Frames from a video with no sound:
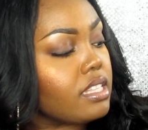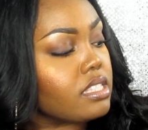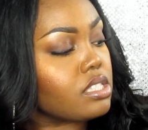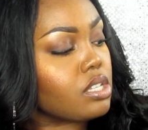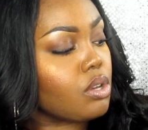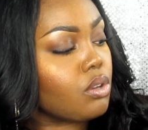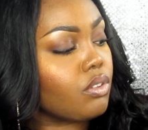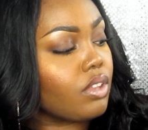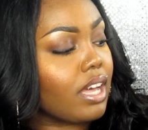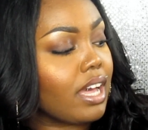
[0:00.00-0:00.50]
And
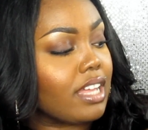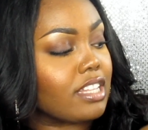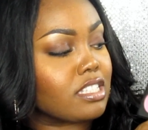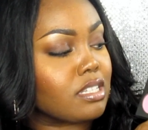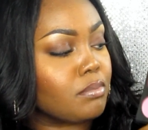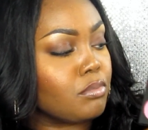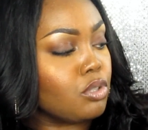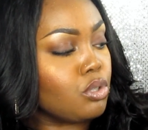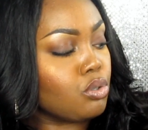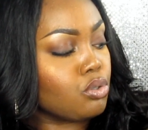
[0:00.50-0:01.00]
so we got
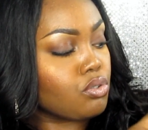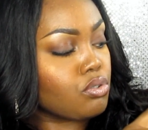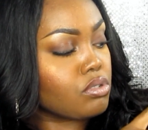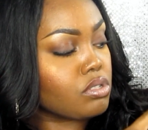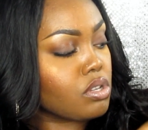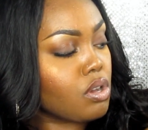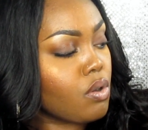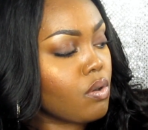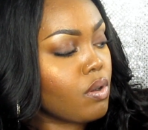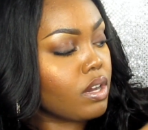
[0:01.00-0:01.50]
some
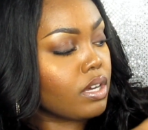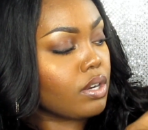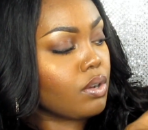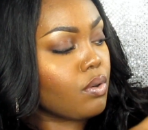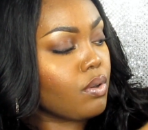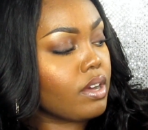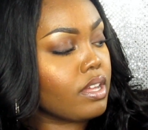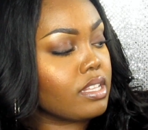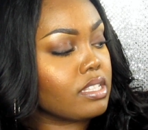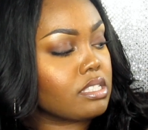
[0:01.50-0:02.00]
neutrals going
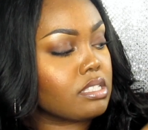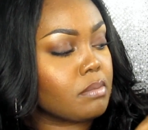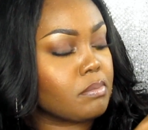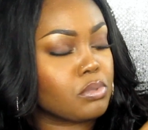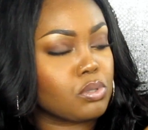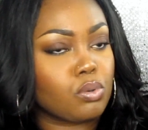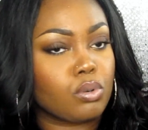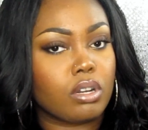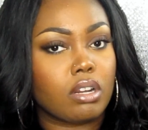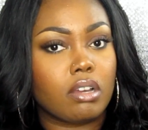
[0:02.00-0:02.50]
on, some
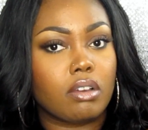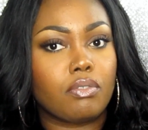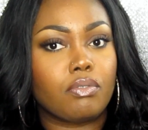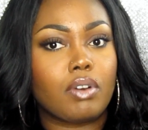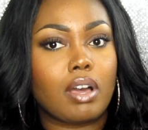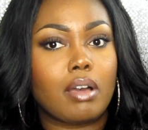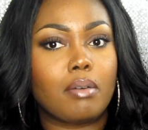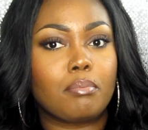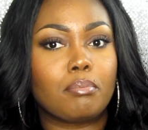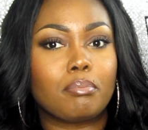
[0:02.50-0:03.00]
sort of
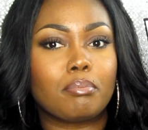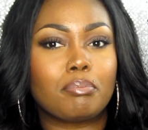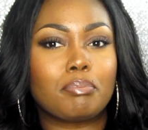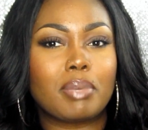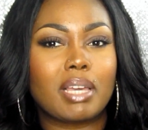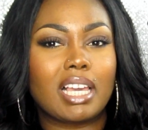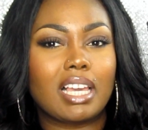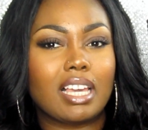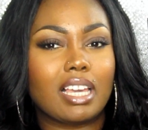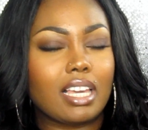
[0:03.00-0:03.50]
um,
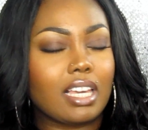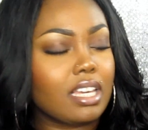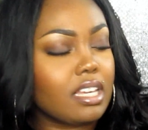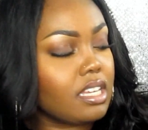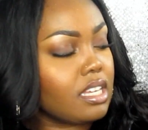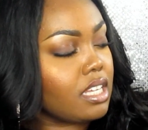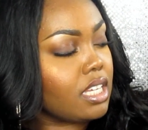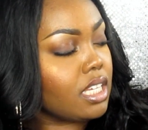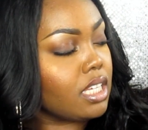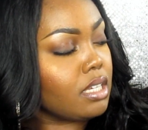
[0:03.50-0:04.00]

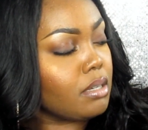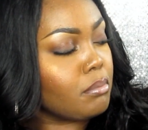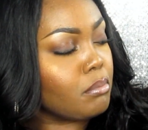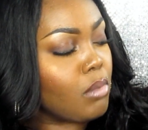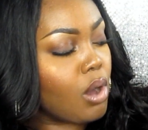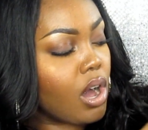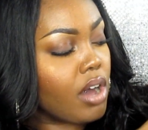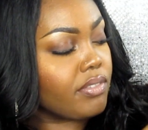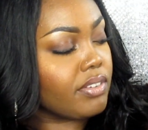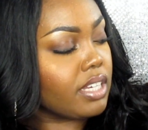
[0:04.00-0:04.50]
pinky,
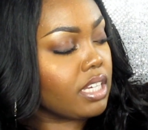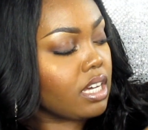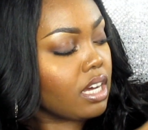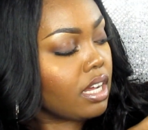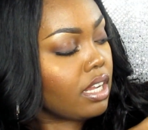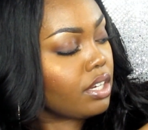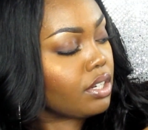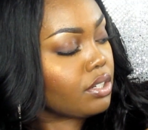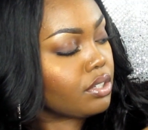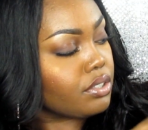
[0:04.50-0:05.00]
mauve
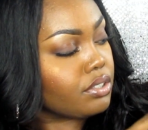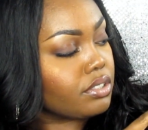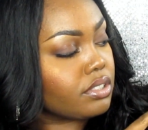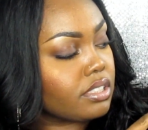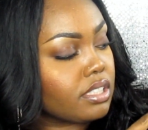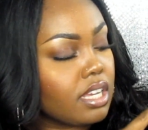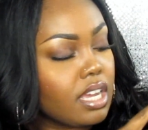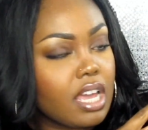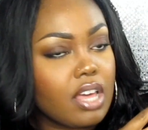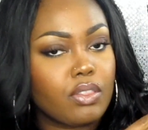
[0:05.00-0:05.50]

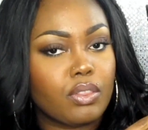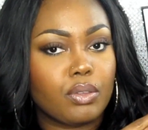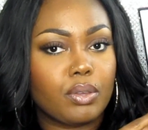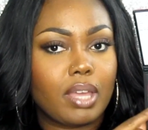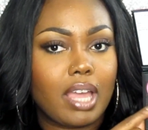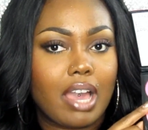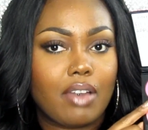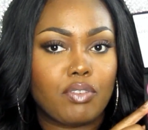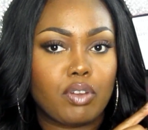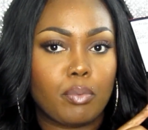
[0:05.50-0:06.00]
colors. Then
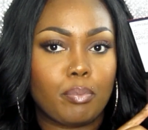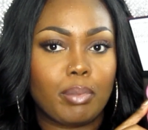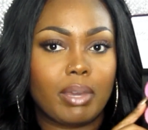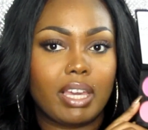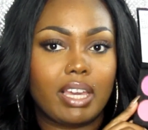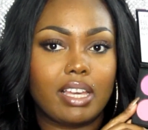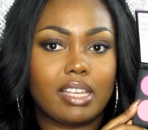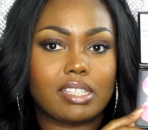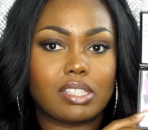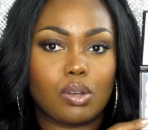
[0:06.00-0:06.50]
you have your
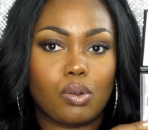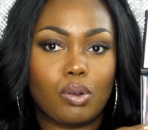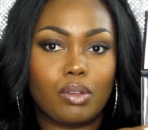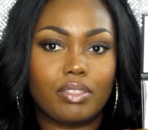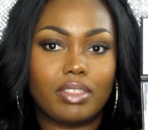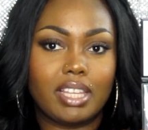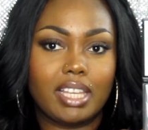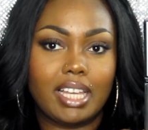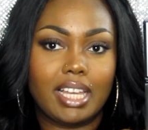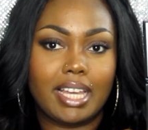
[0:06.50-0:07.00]
pinks
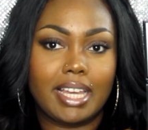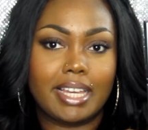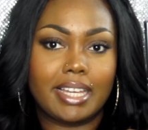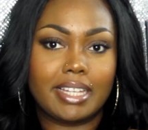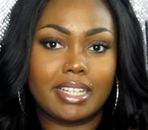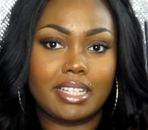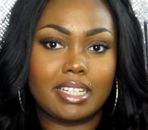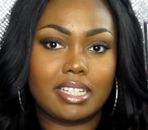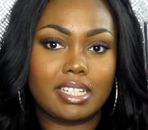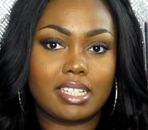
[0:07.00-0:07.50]
on the
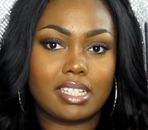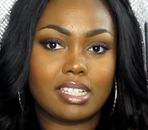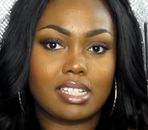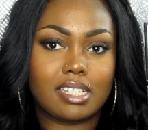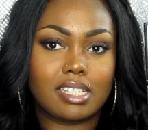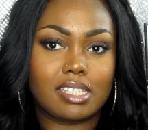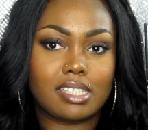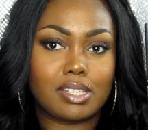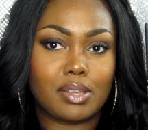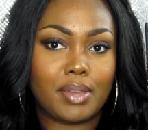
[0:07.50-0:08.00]
end.
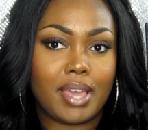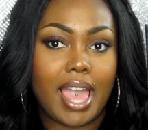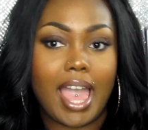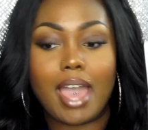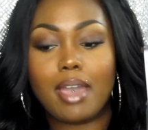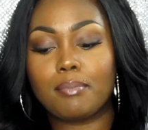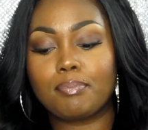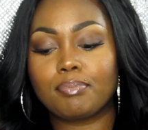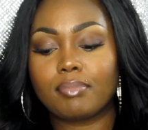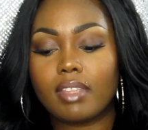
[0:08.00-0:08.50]
So
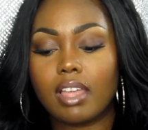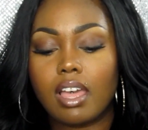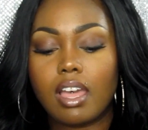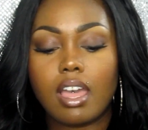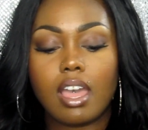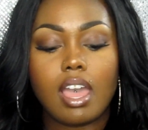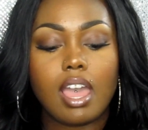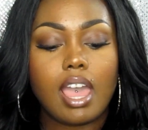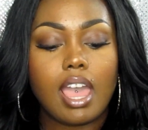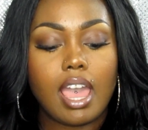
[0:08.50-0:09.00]
yeah.
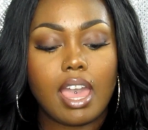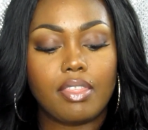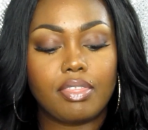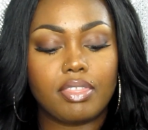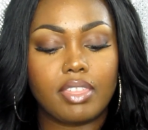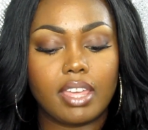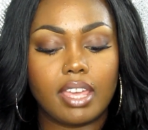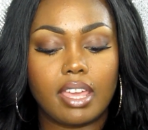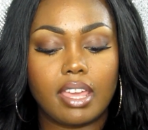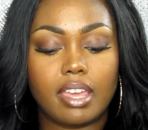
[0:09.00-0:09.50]

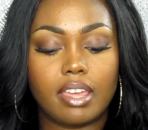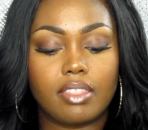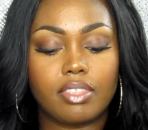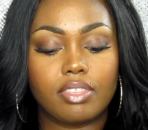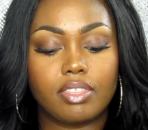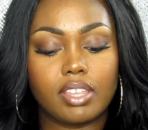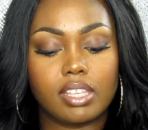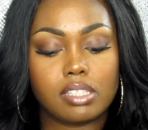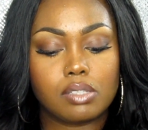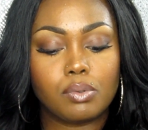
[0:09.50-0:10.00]
And then
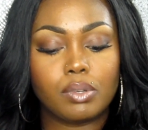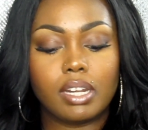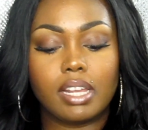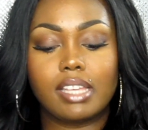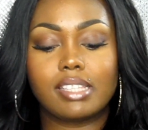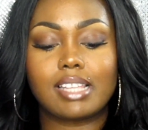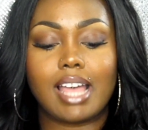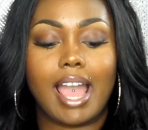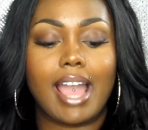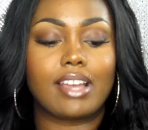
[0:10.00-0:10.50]
this one
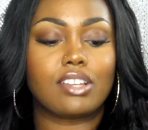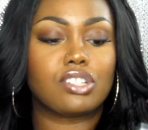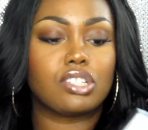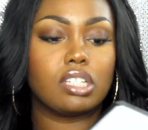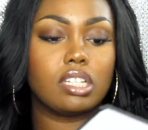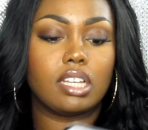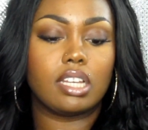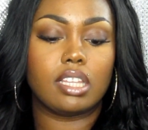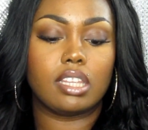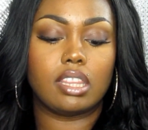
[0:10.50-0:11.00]
is
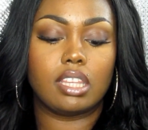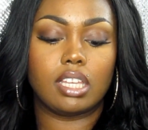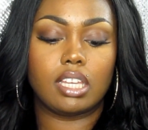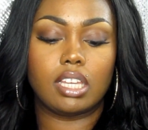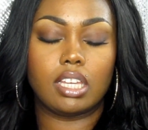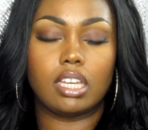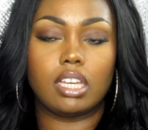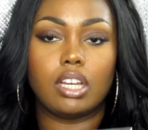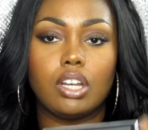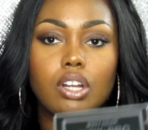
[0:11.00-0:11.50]
actually
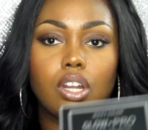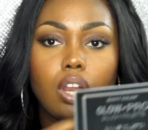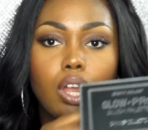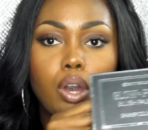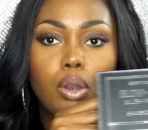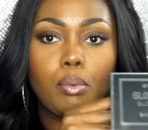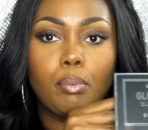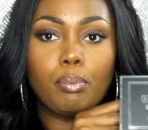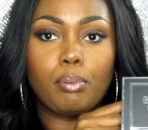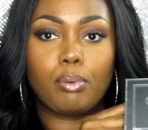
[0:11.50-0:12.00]
the
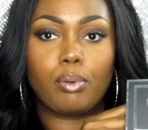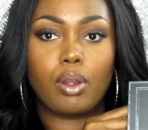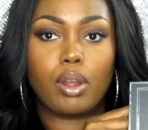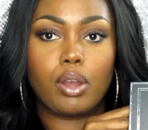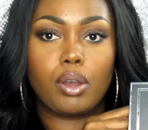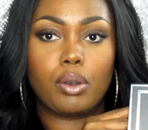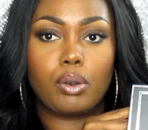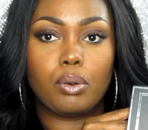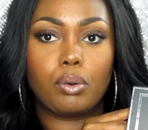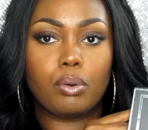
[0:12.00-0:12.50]
Glow
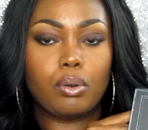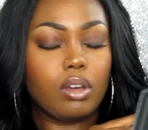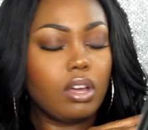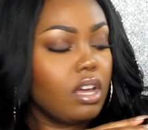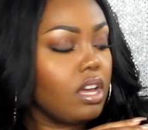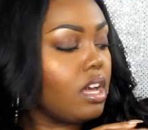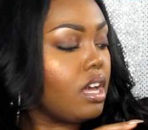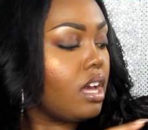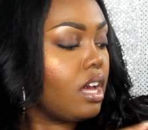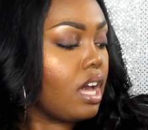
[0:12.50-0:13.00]
Pro
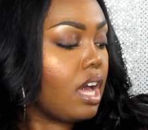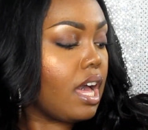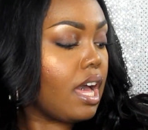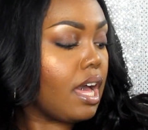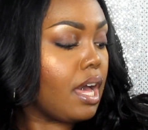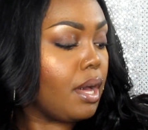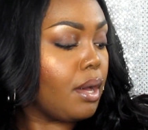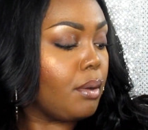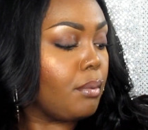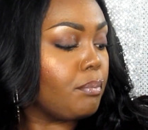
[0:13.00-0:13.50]

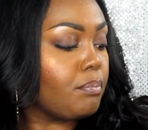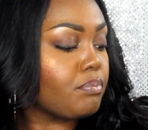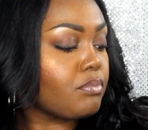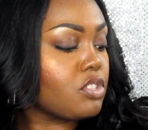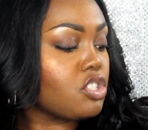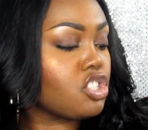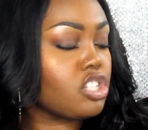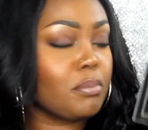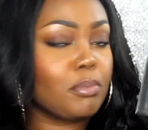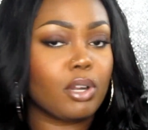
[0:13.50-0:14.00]

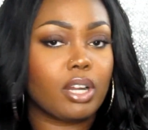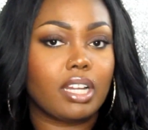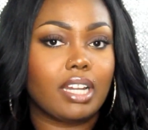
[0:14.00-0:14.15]
um, Shimmer